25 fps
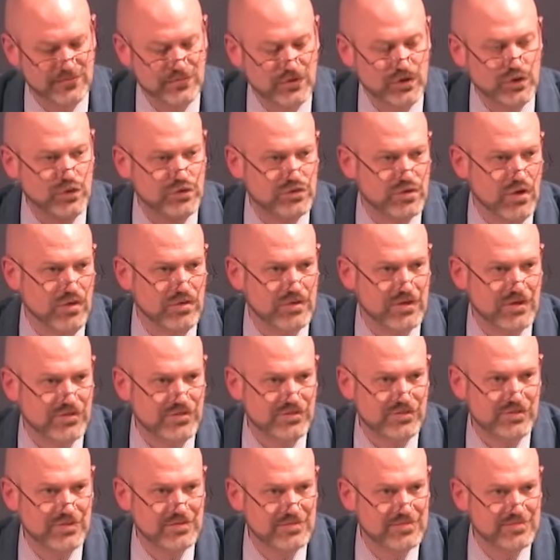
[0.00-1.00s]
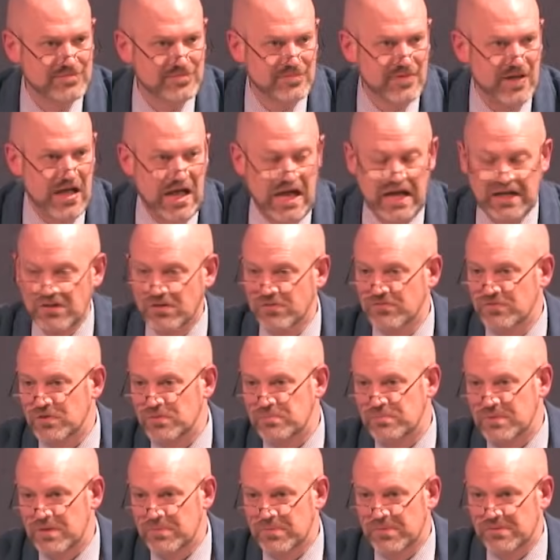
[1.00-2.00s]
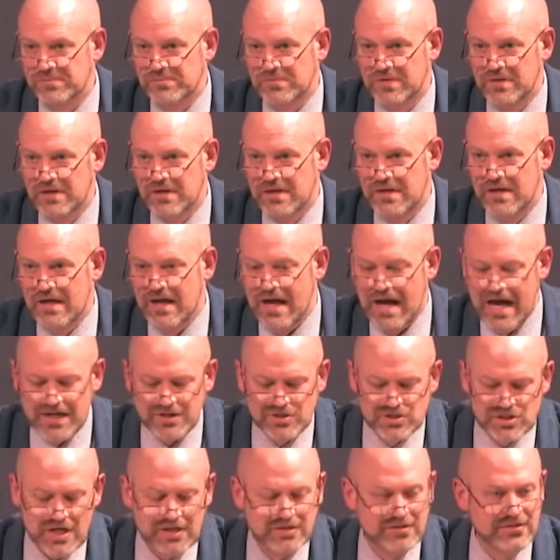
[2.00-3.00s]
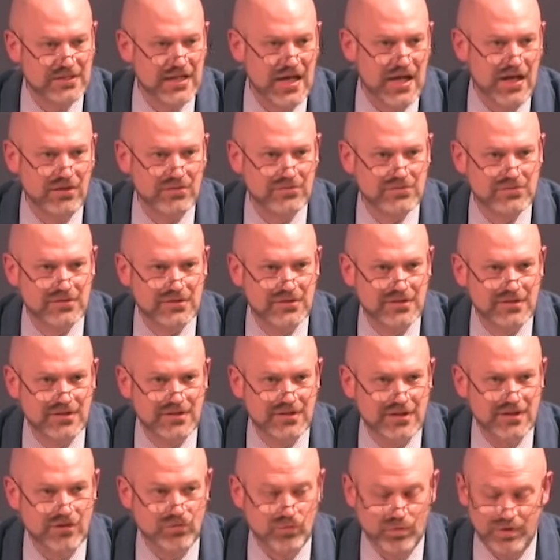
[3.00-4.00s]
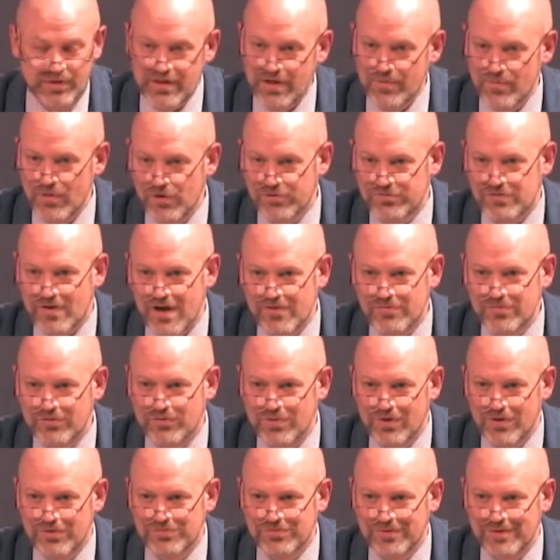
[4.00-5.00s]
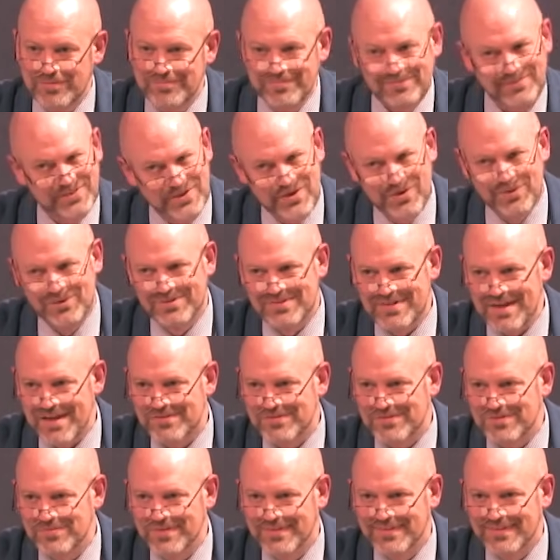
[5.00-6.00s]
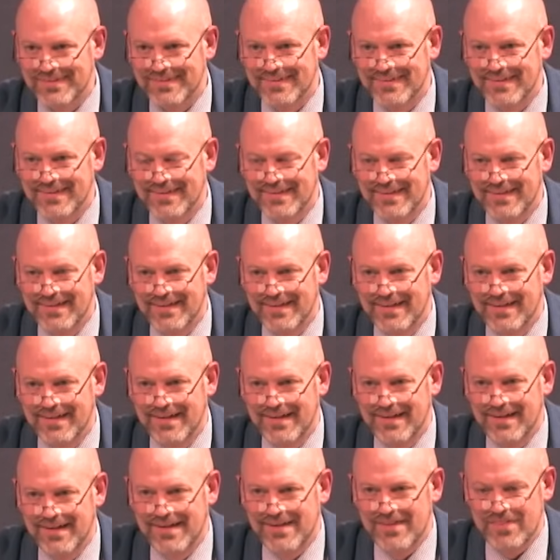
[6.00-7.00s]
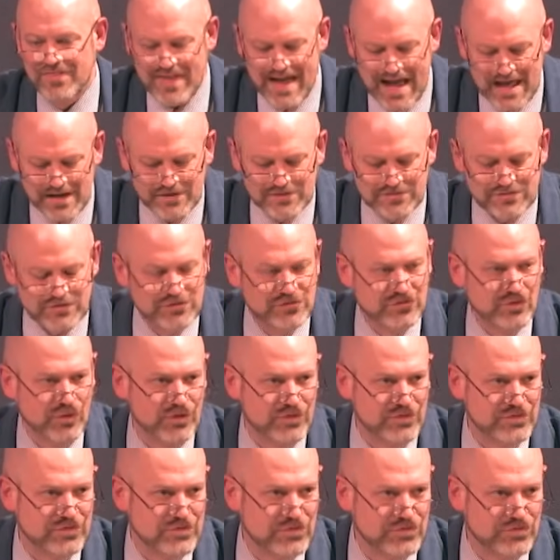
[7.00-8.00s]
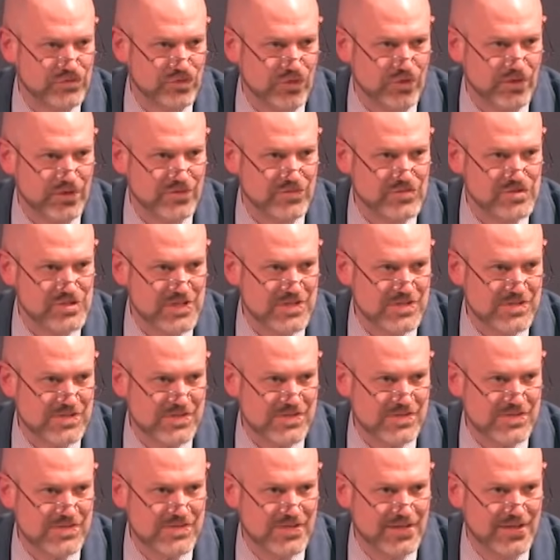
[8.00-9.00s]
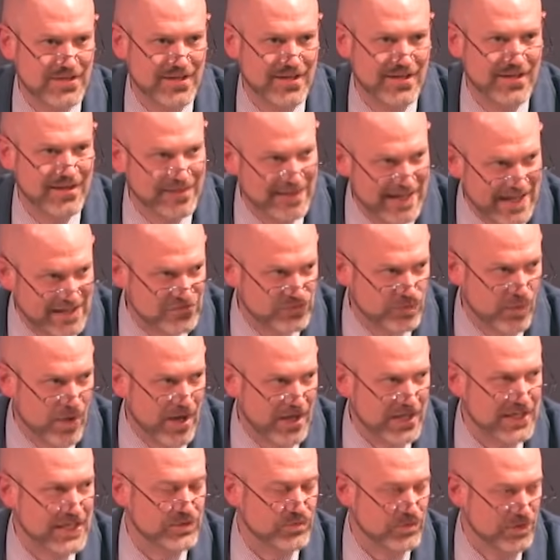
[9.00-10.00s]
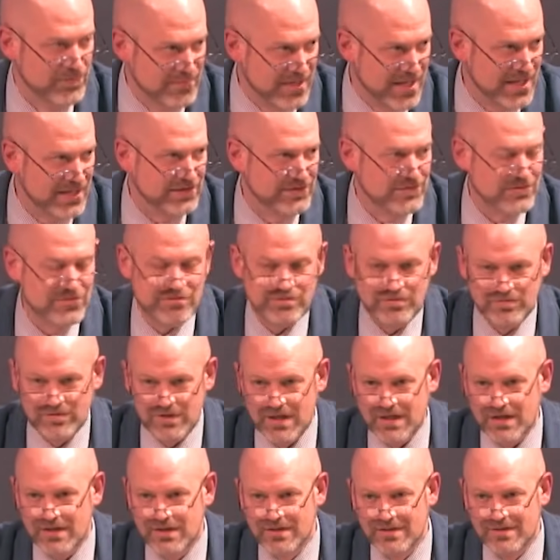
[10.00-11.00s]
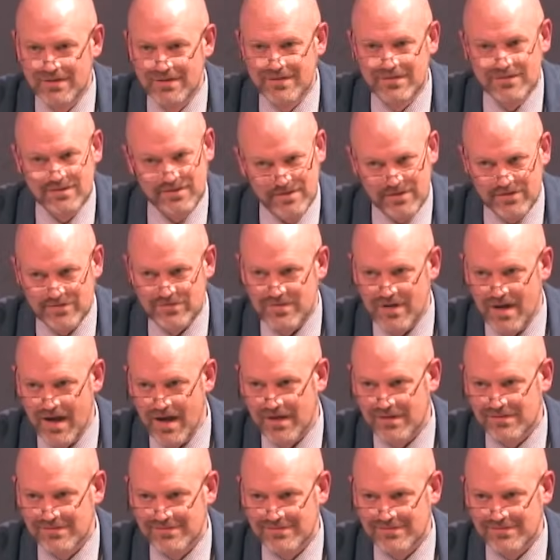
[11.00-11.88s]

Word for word: Luke told us. I interviewed people. I checked it out. What they most often quote from? The Old Testament. That is the source of the story of Jesus. That's why he remains unique to this day.